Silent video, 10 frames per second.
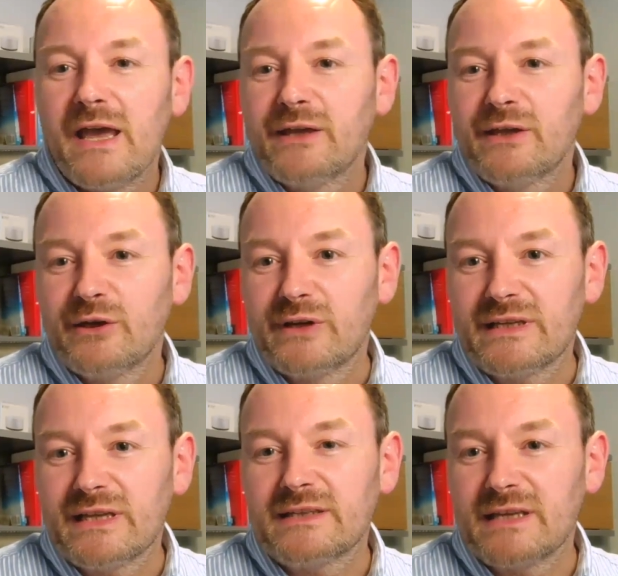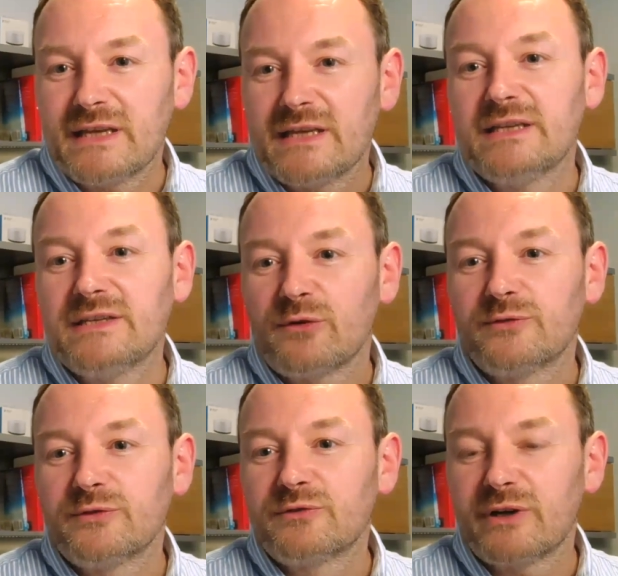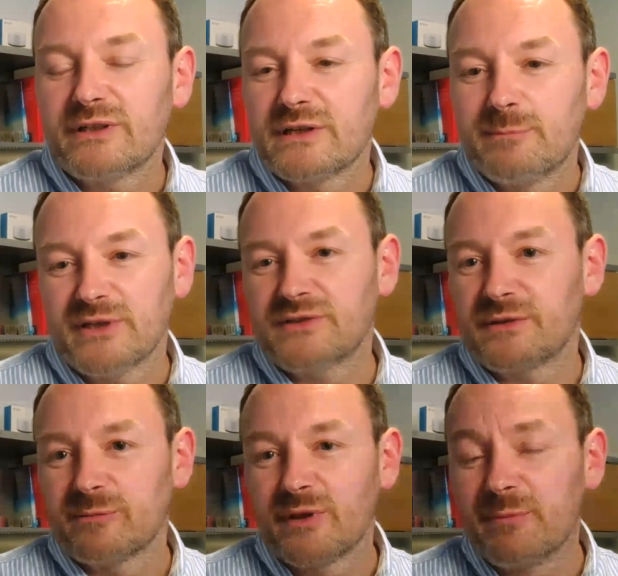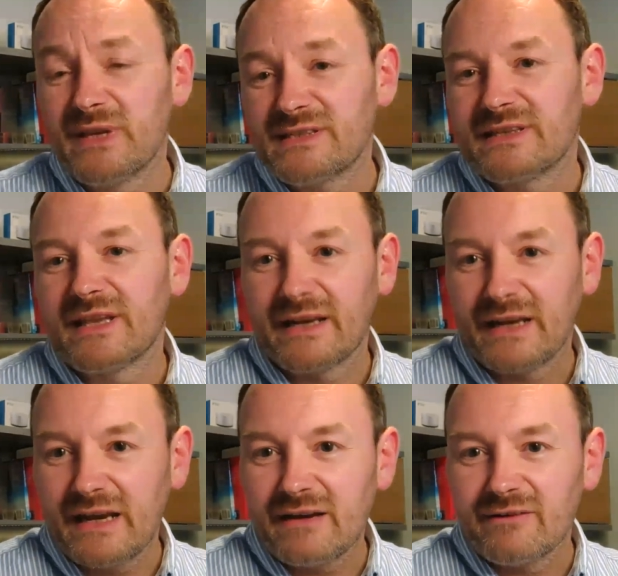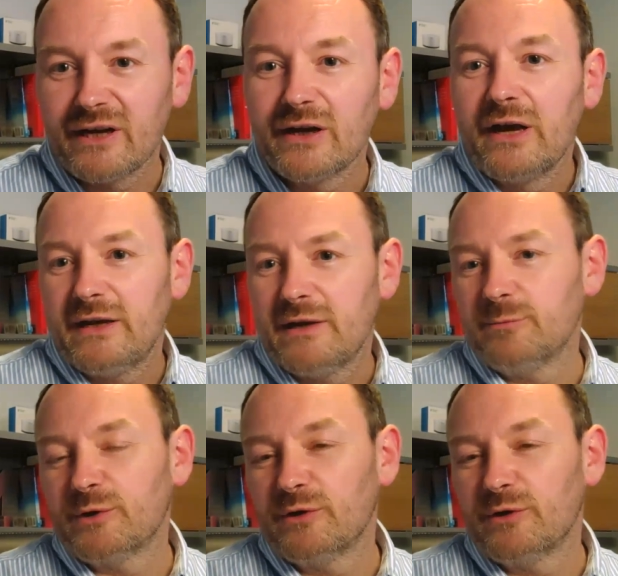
it is often great to bust some of the myths in that area and help